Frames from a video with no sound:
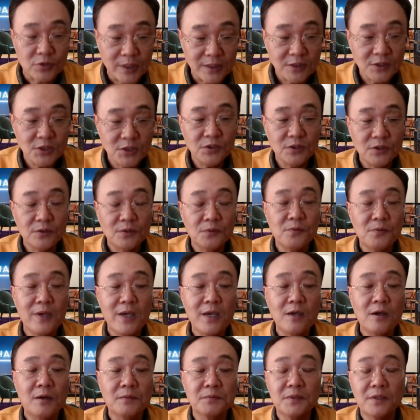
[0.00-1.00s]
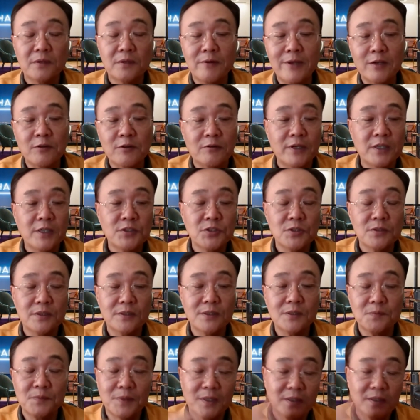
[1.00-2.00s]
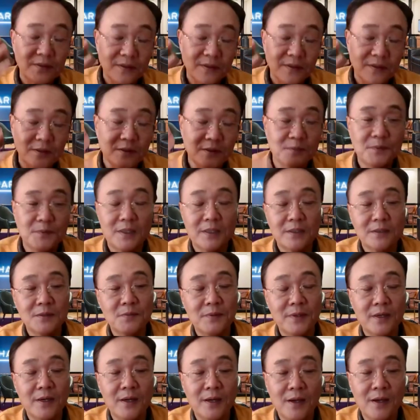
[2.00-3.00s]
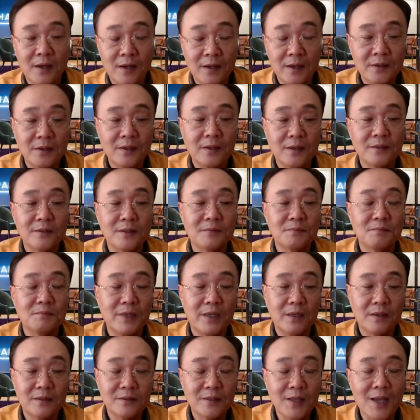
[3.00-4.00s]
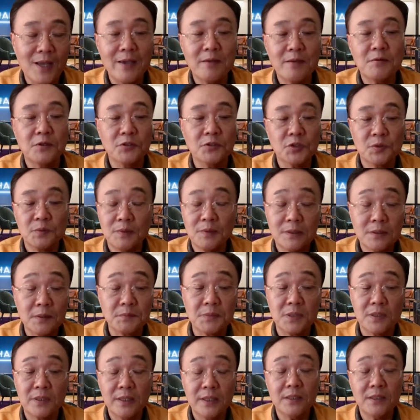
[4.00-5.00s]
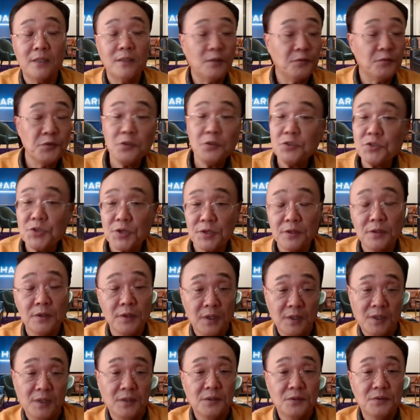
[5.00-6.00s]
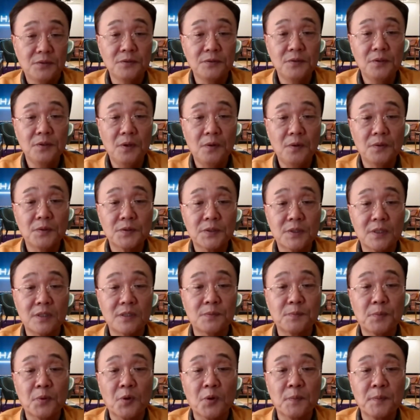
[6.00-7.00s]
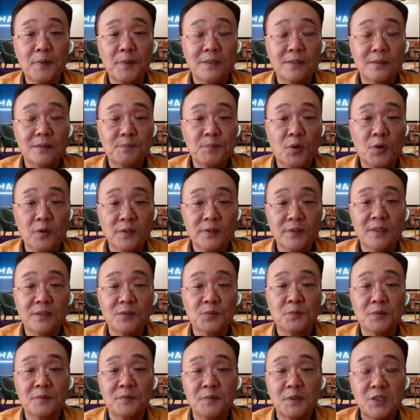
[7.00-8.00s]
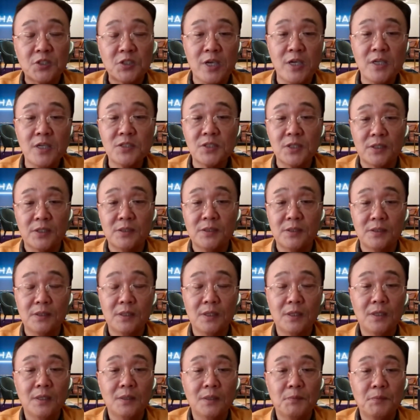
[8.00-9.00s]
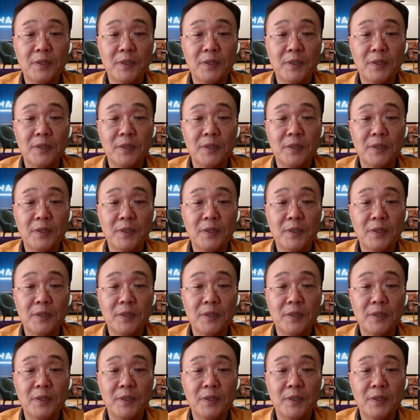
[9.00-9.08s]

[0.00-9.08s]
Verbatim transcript: traditional way of the regulation is very about is very hard and very time consuming or something like that. In the future, who knows this process process will be changes.